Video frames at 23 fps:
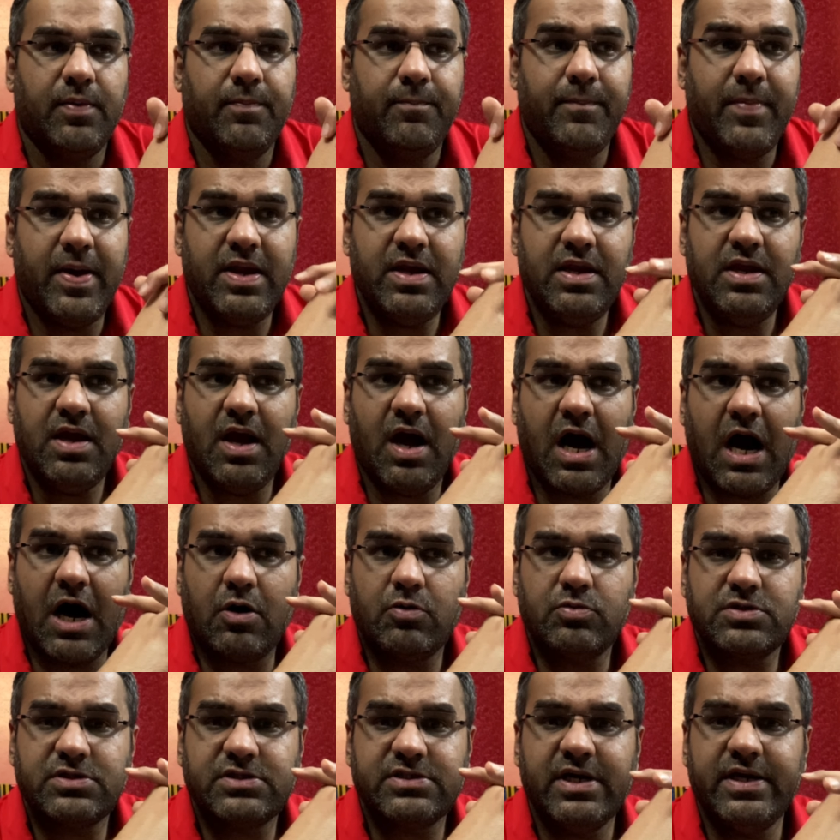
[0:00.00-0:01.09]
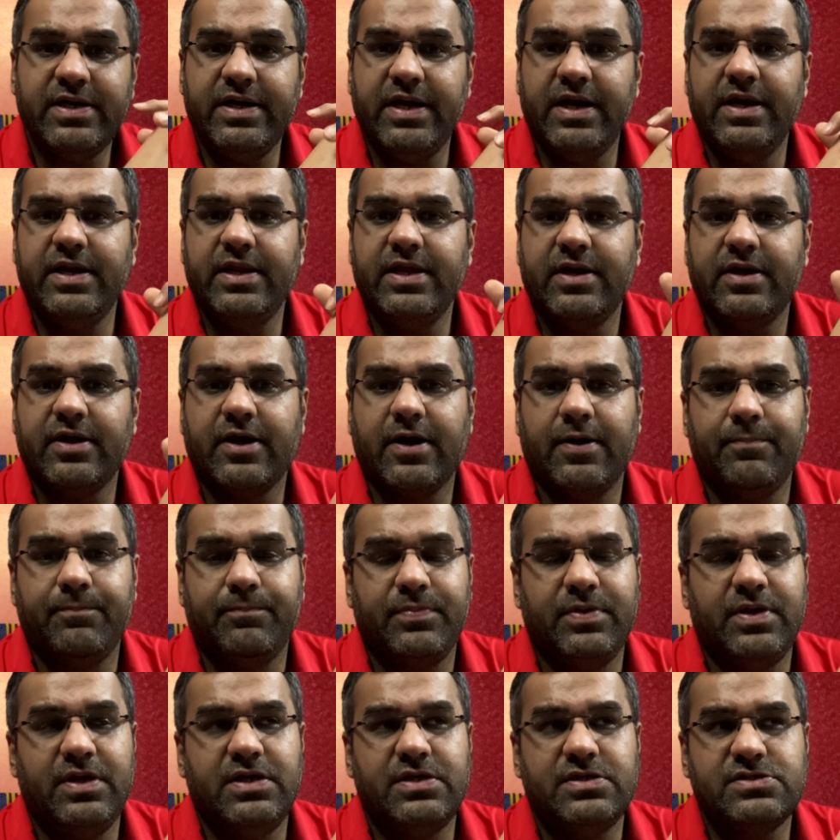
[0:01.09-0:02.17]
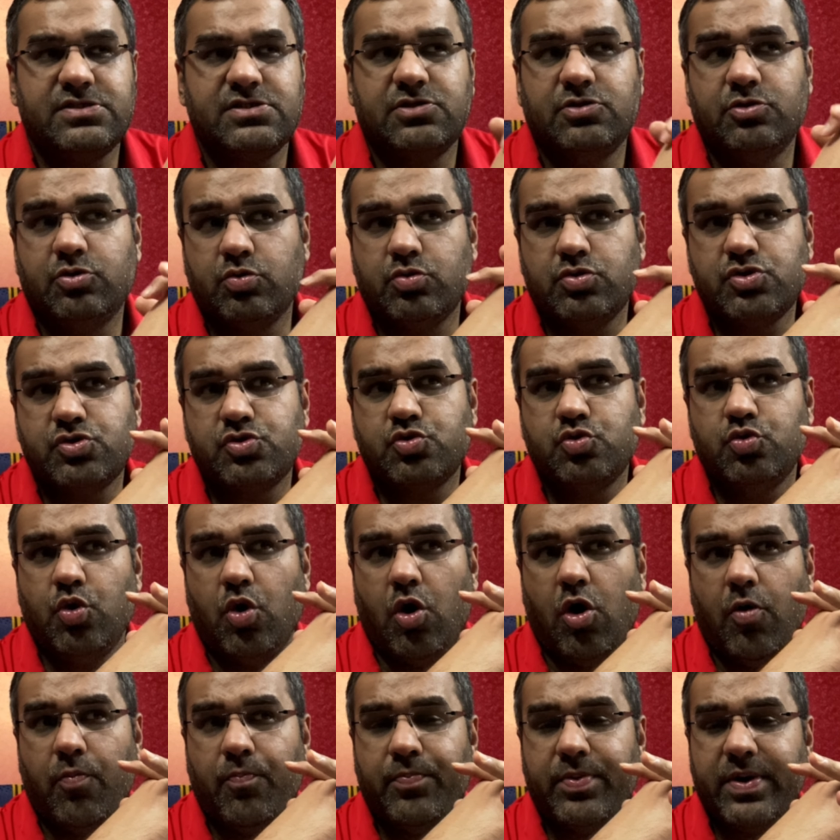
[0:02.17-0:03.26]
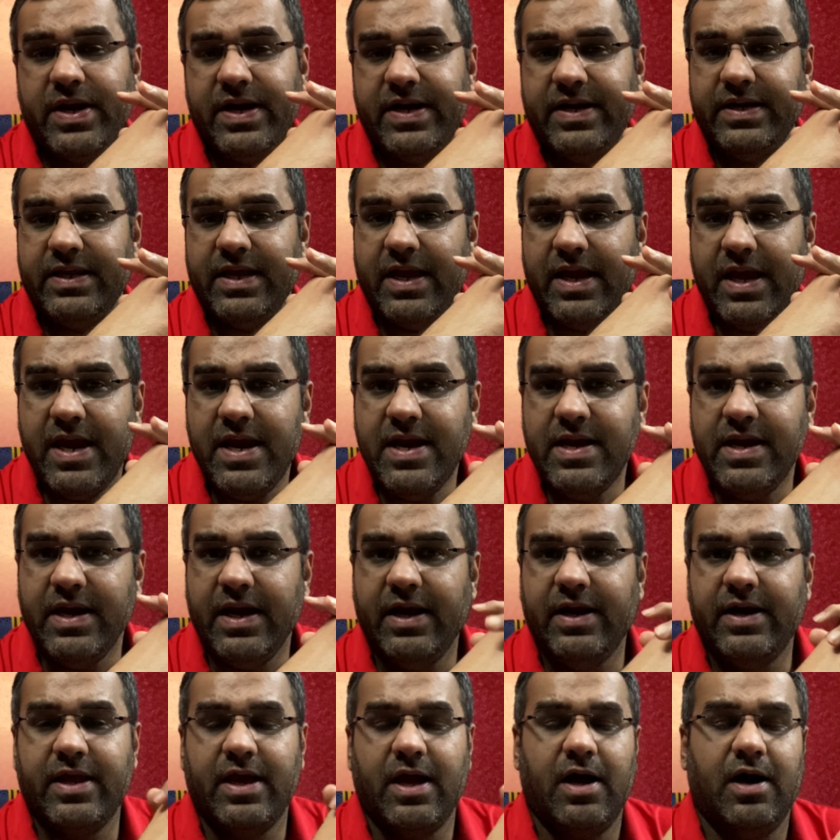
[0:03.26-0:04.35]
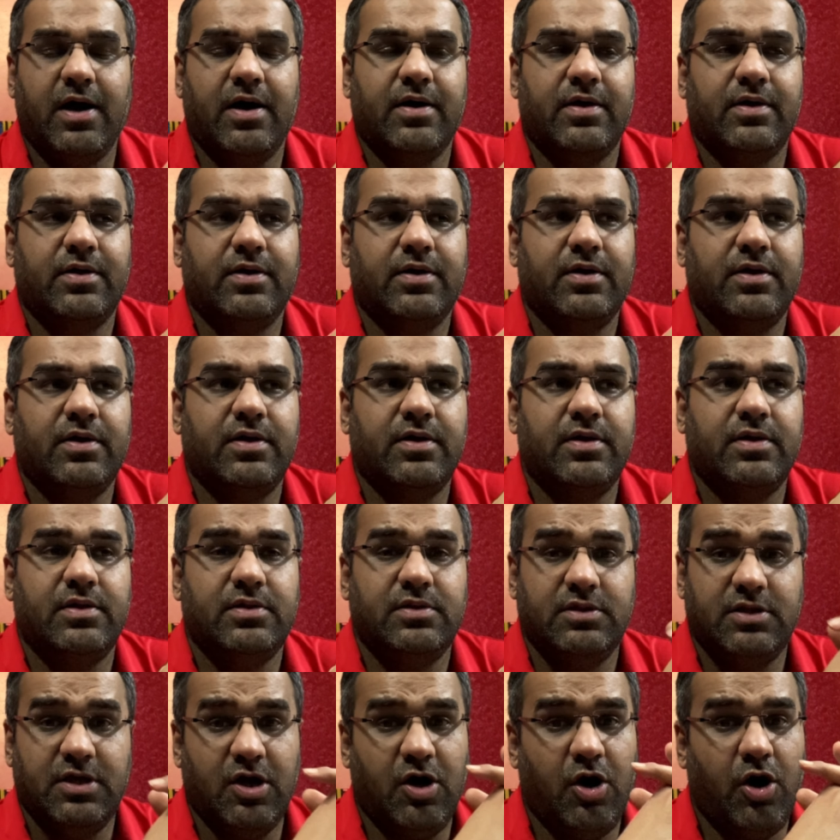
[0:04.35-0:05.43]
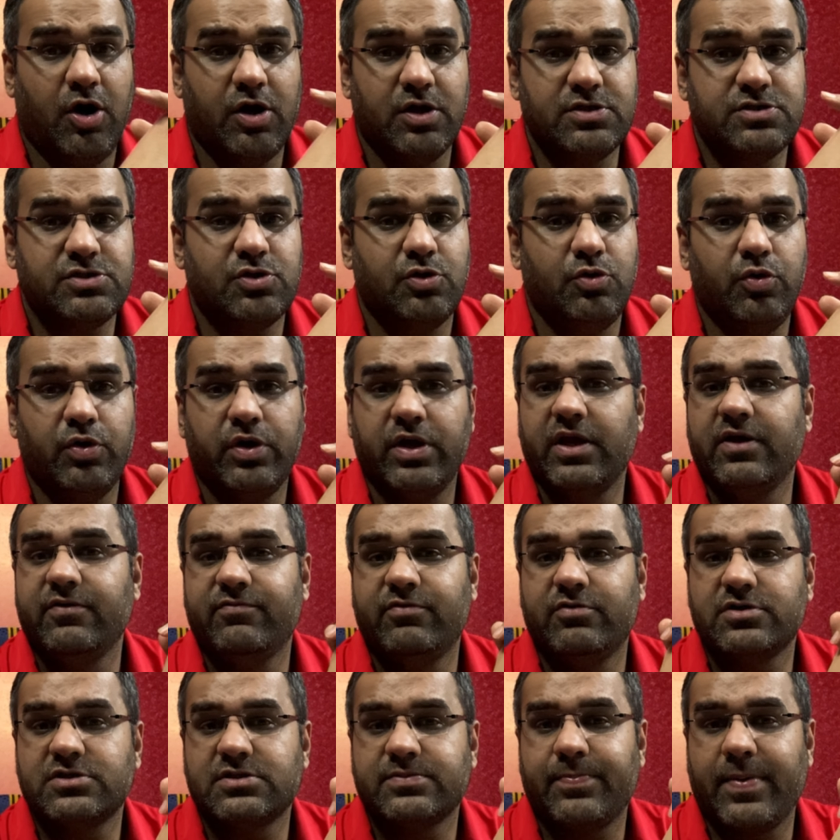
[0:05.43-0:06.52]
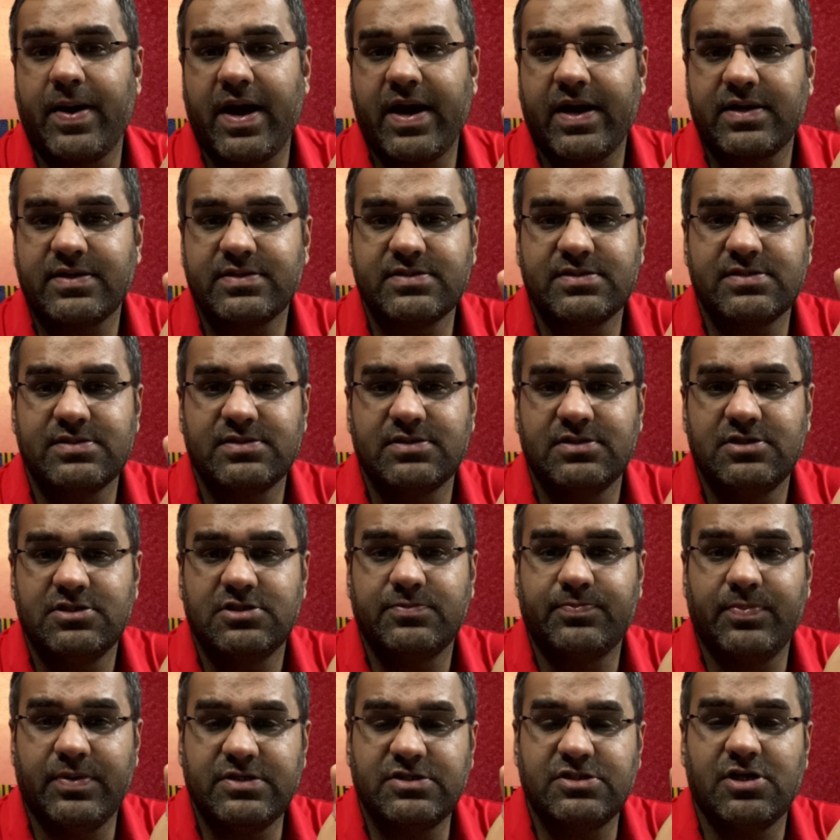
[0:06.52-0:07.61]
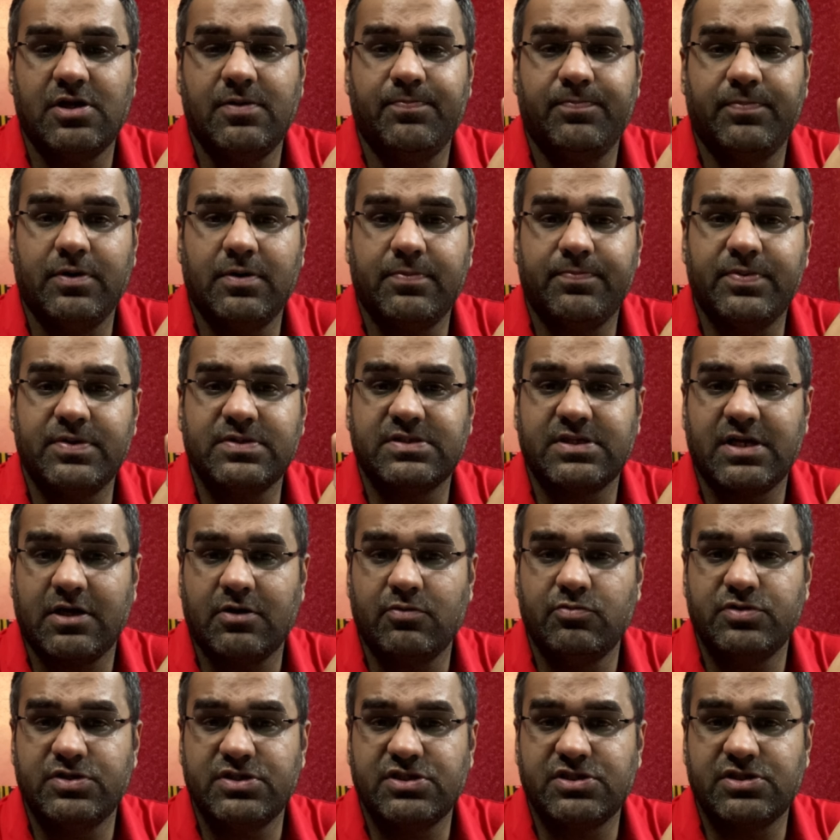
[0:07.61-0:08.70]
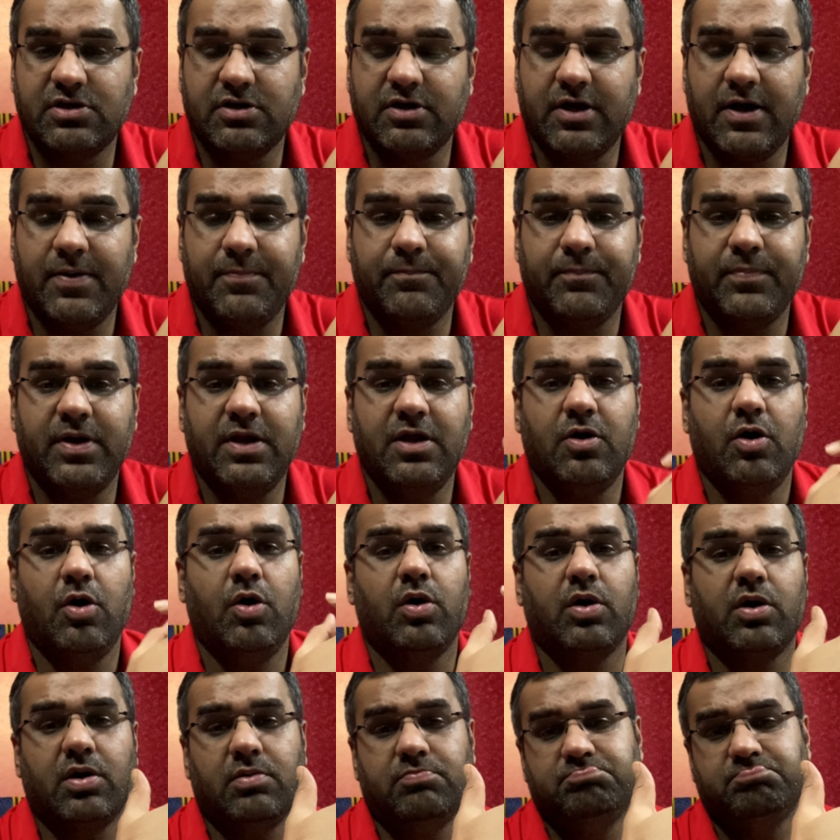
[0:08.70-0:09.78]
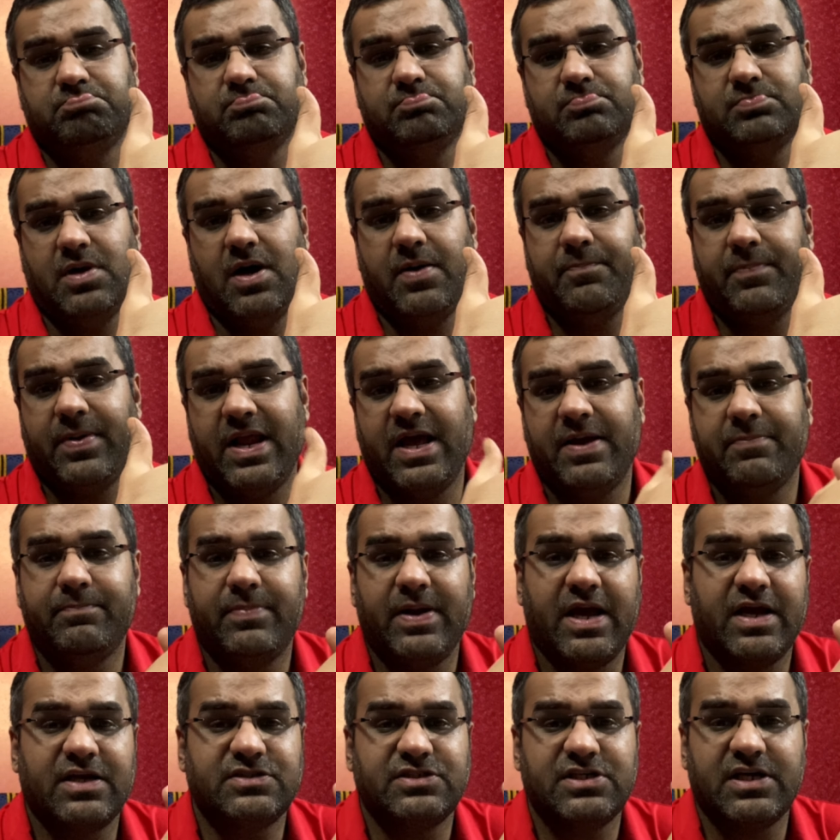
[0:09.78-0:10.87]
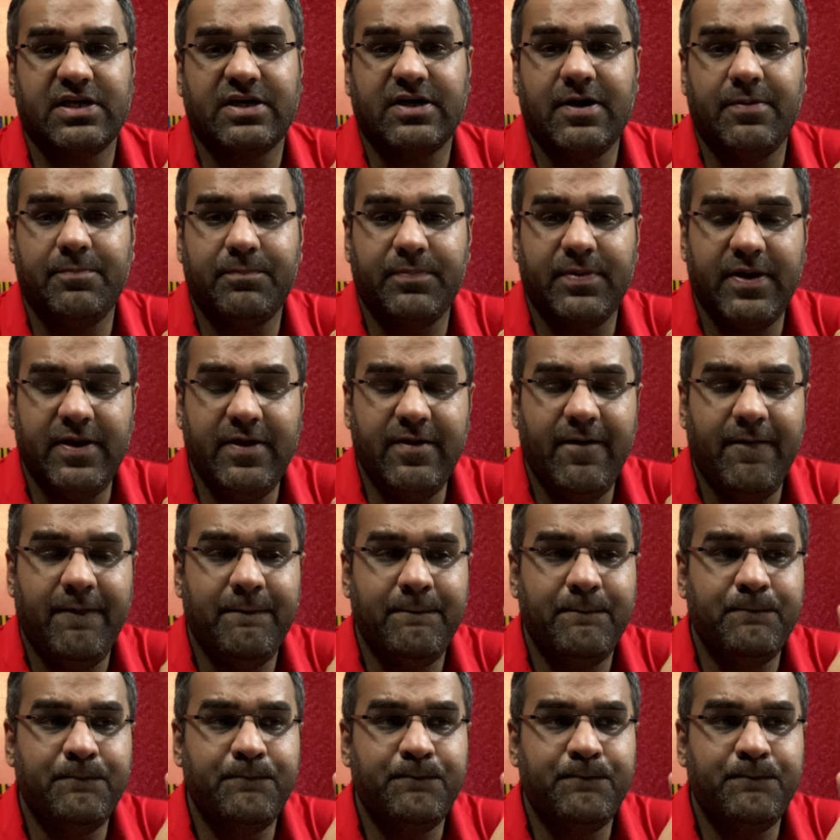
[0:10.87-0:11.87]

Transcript: Many outside Indian companies, those who operate in India, they're also looking for SPACs, special purpose acquisition company or a blank check company.